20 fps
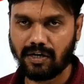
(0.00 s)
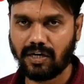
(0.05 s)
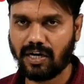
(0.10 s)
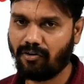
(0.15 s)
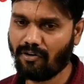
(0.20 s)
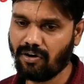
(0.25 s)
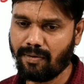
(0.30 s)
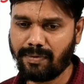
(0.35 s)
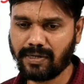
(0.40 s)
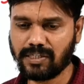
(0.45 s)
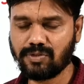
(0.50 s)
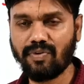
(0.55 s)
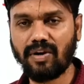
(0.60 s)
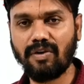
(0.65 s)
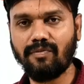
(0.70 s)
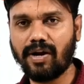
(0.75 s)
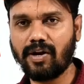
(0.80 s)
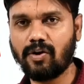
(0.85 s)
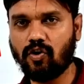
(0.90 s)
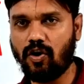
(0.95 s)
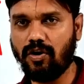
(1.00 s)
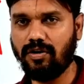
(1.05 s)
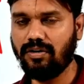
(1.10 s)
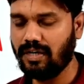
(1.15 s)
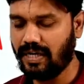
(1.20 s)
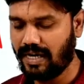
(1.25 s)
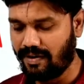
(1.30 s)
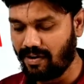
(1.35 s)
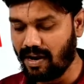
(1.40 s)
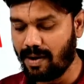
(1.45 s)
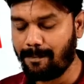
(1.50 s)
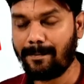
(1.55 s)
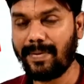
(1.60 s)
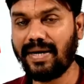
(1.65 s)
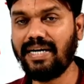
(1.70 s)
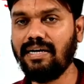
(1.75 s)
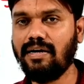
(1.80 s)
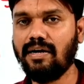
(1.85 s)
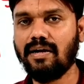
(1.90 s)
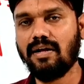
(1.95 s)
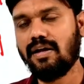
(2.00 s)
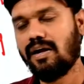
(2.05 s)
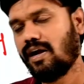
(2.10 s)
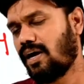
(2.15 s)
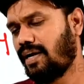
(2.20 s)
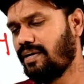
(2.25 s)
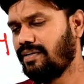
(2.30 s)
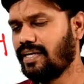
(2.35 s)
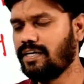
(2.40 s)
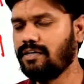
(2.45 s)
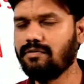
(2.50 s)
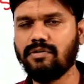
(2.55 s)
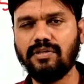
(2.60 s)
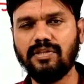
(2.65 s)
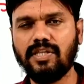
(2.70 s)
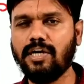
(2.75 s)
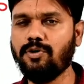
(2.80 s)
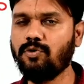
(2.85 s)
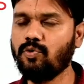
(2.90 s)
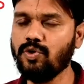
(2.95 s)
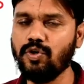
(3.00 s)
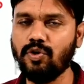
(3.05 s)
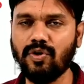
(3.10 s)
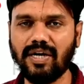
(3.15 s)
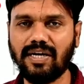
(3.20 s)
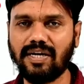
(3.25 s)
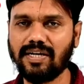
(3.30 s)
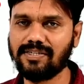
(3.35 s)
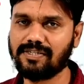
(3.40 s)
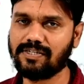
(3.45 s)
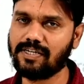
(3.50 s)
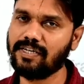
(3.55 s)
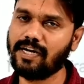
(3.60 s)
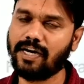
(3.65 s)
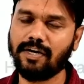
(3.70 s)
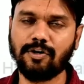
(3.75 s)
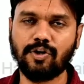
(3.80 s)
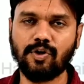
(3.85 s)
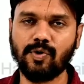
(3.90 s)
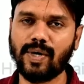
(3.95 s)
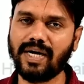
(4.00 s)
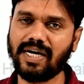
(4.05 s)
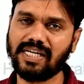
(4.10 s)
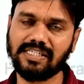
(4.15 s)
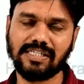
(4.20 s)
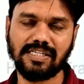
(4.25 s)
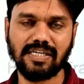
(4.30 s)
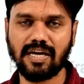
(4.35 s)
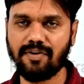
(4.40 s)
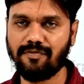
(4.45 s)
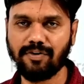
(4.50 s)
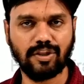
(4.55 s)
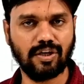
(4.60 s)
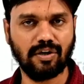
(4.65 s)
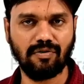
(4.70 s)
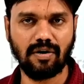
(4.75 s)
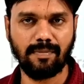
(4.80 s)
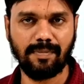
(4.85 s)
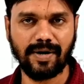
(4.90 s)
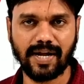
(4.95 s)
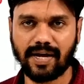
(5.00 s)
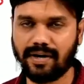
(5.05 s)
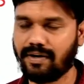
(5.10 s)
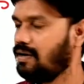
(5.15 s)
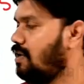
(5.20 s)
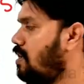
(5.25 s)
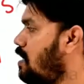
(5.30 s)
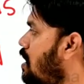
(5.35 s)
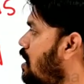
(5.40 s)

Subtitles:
Developers will work on development, and then they do unit testing and QA testing, everything will be done.